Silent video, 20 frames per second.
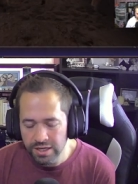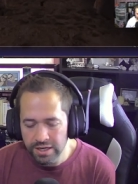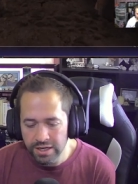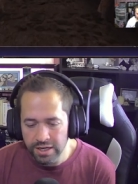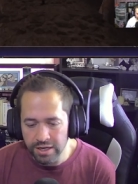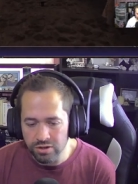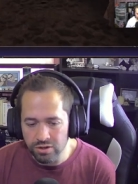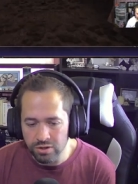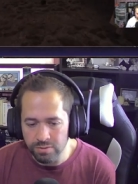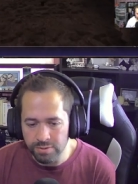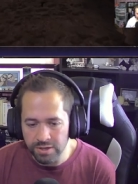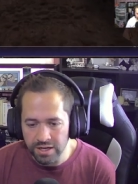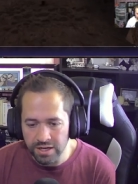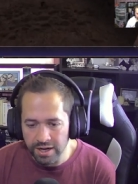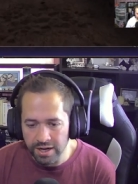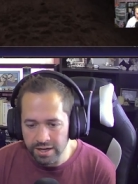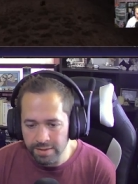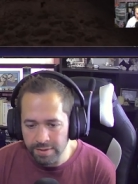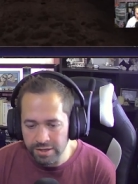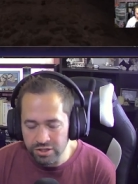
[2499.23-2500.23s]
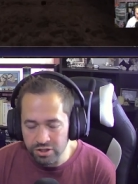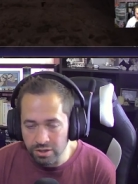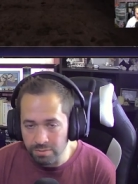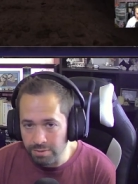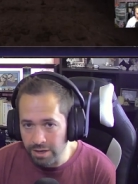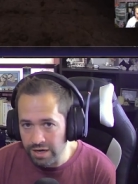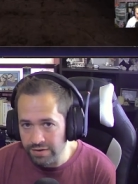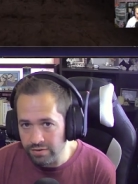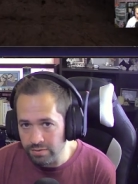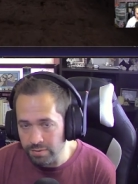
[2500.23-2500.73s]
could be an item that you could
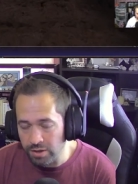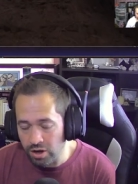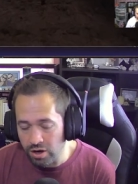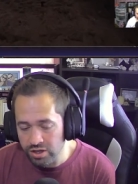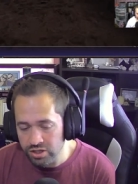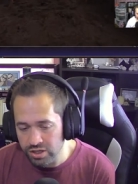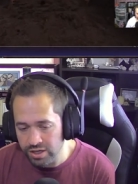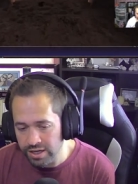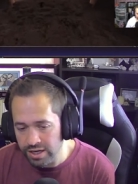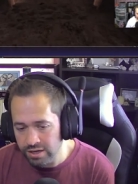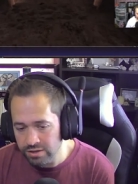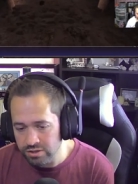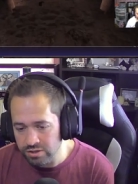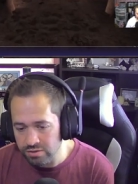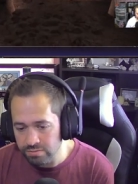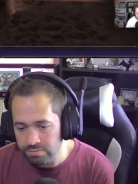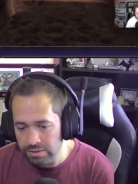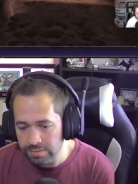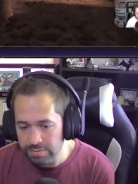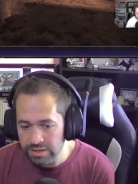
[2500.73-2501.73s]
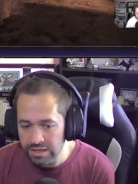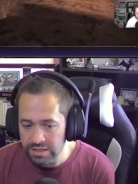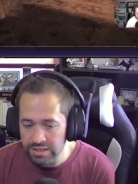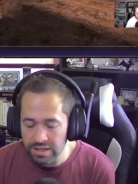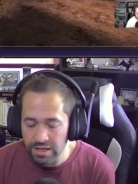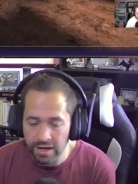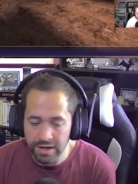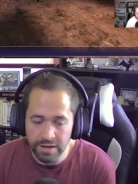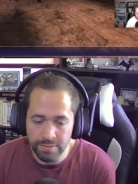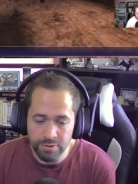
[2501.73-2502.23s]
buy from the auction house, or maybe it's
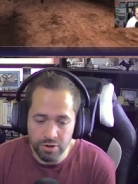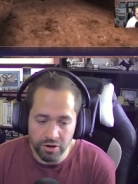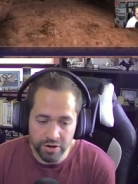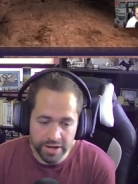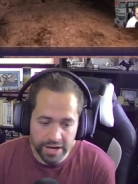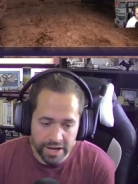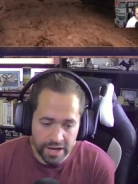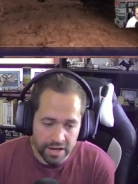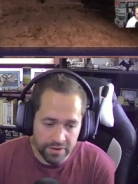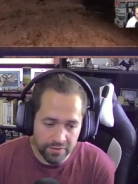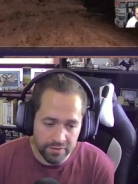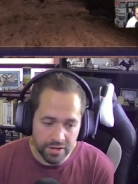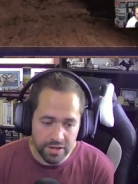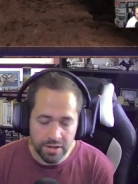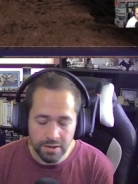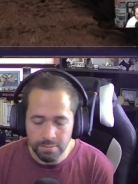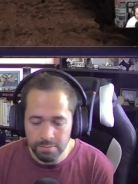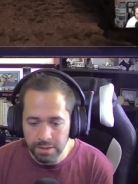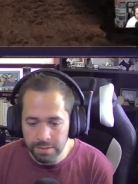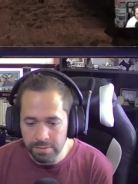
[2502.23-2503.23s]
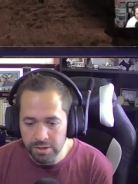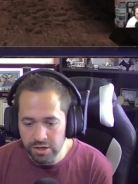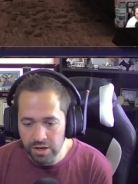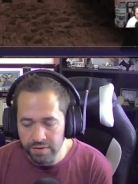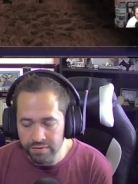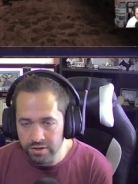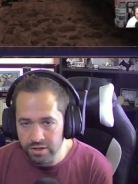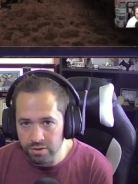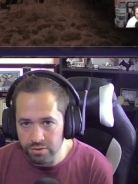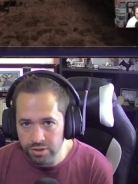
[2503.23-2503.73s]
an item you already have, maybe you
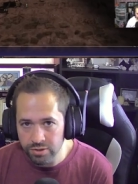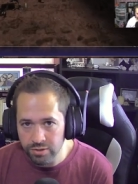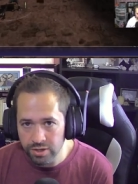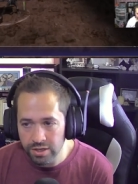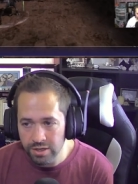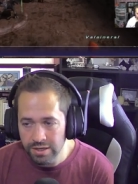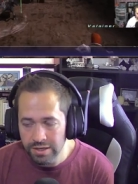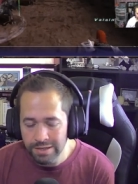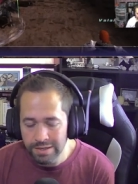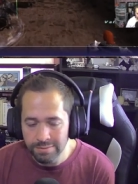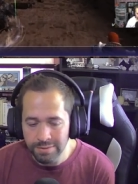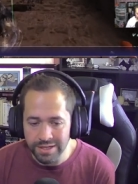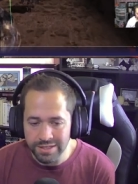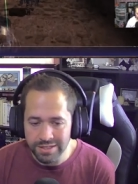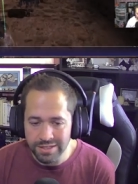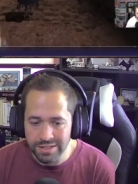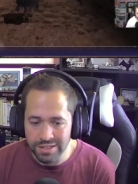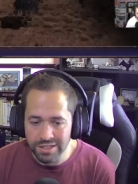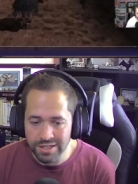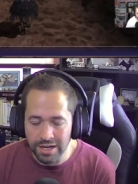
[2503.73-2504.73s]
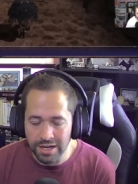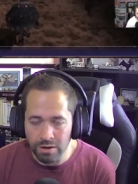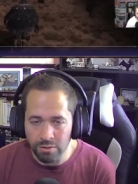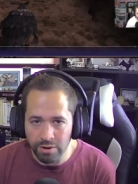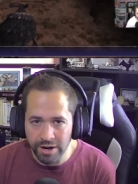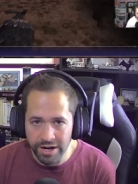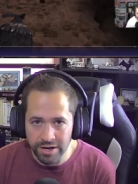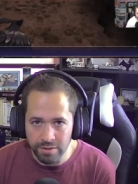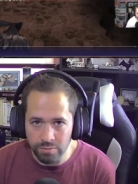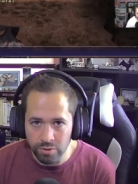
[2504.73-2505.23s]
have to go do it. It's just kind of
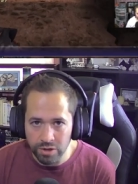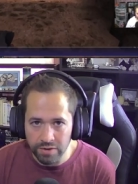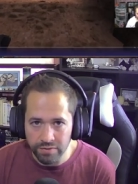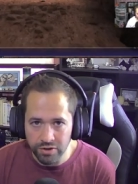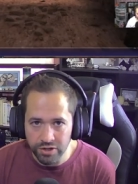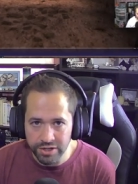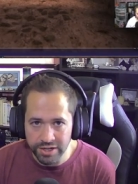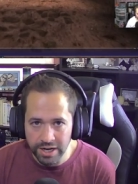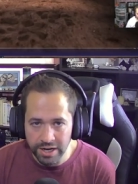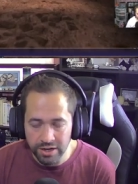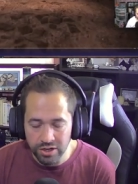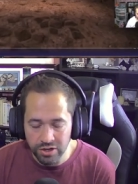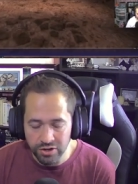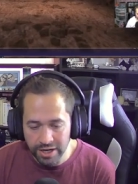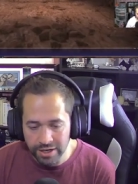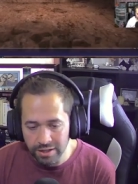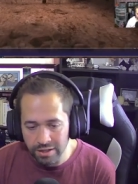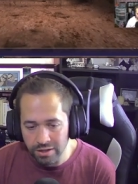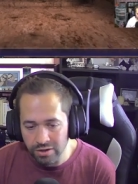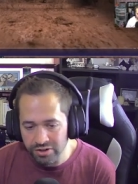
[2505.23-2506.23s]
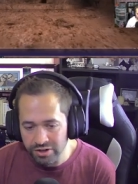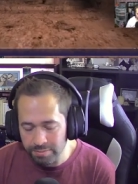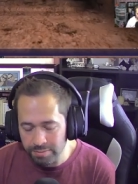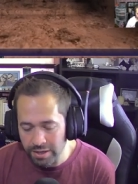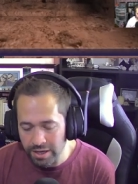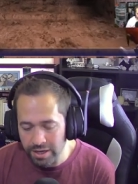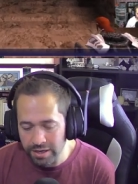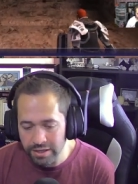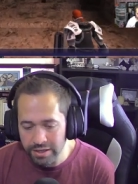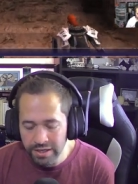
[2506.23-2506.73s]
random. Whatever you get, you get. Look up
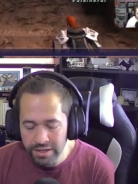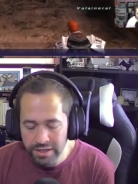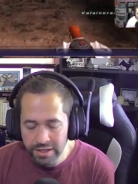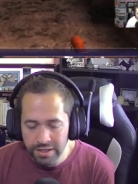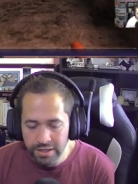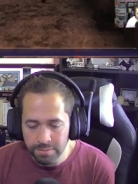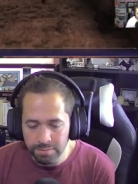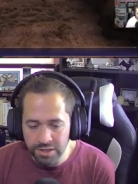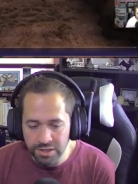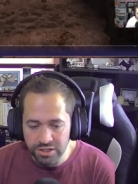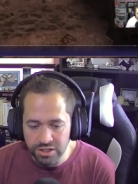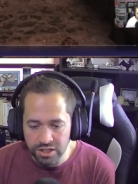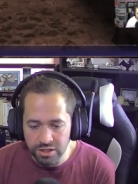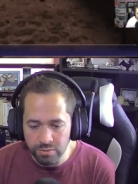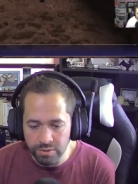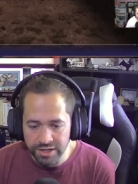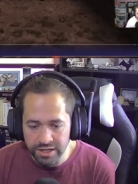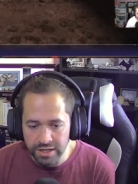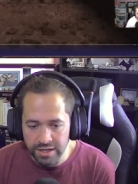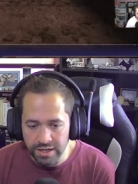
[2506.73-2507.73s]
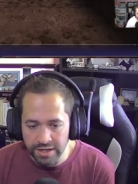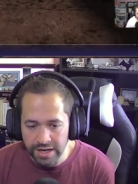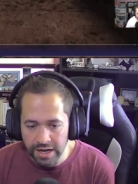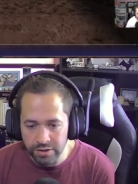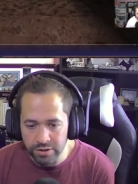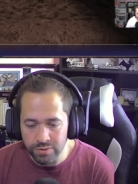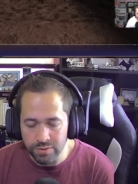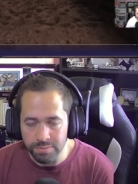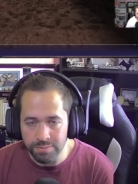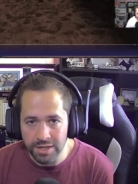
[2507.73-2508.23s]
on BG-Wiki on
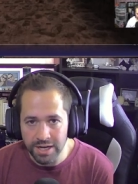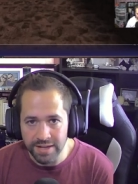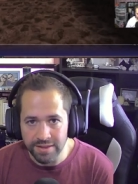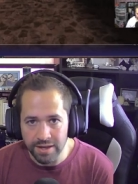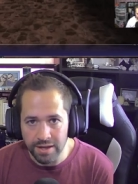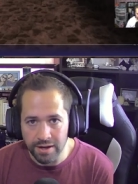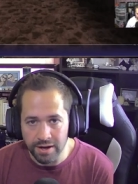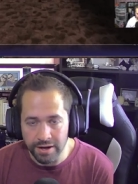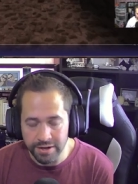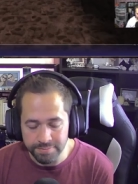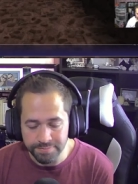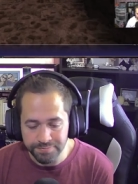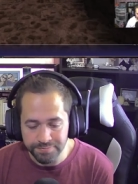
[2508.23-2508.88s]
how to obtain that item.